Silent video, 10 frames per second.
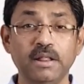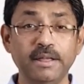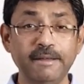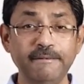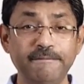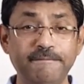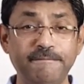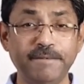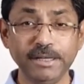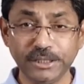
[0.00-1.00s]
The
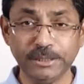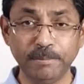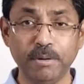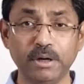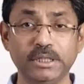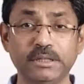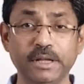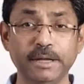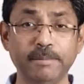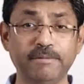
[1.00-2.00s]
first important
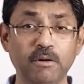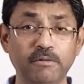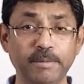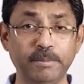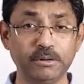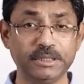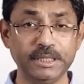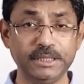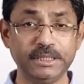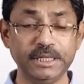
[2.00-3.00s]
thing before we
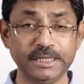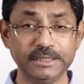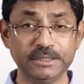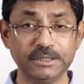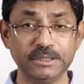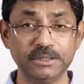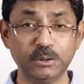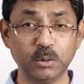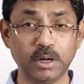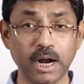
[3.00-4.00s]
proceed is
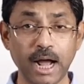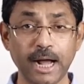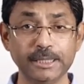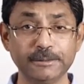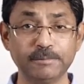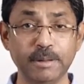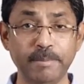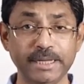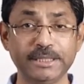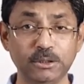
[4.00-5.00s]
to grasp the
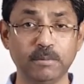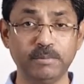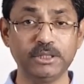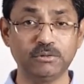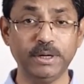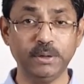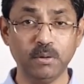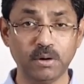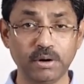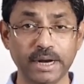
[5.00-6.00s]
message of this
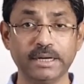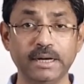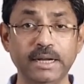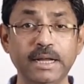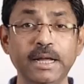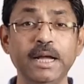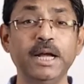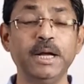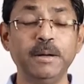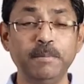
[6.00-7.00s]
video correctly.
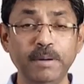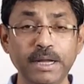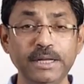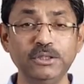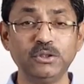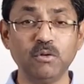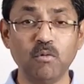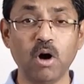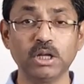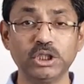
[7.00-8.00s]
Please
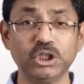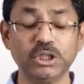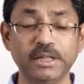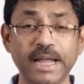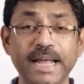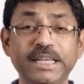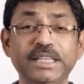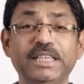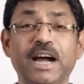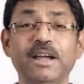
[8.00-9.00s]
watch the
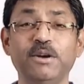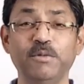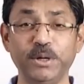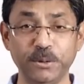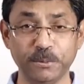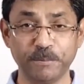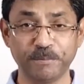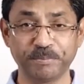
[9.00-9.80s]
entire video.